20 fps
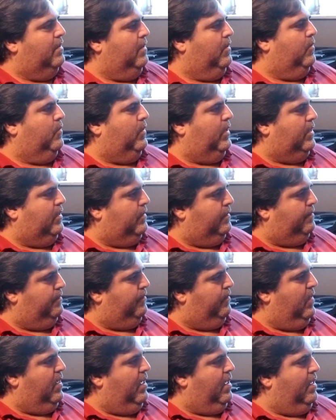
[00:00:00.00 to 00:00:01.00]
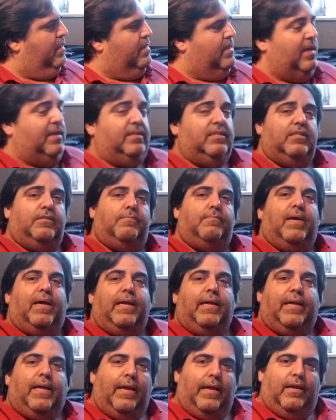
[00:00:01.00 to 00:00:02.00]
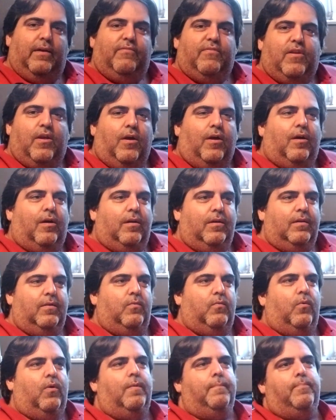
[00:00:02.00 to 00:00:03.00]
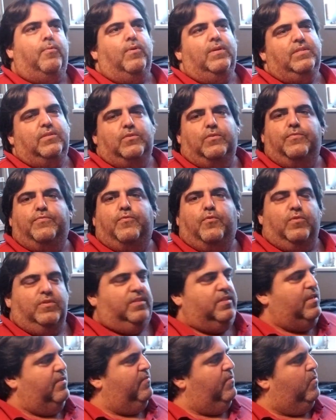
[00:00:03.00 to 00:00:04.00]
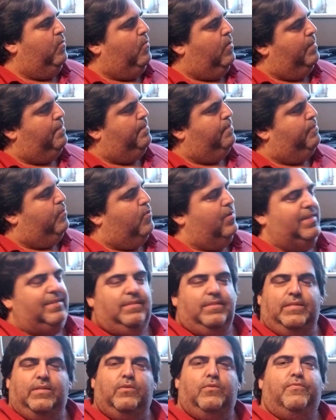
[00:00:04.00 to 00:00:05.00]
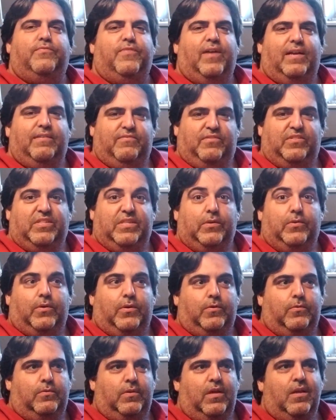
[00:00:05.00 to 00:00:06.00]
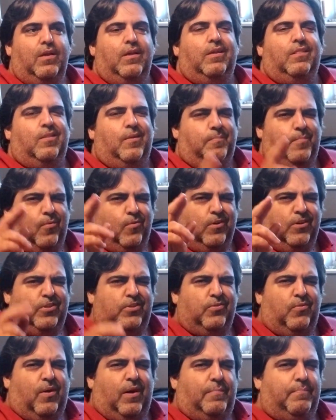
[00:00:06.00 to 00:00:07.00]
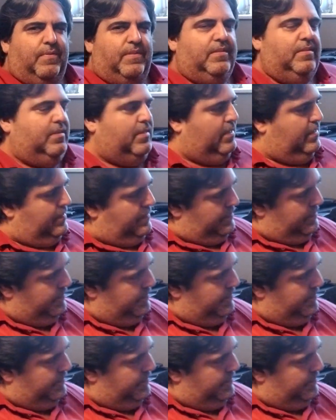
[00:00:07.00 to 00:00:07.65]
Well, that is my King of Kong 1.047, 1.050, the board swap incident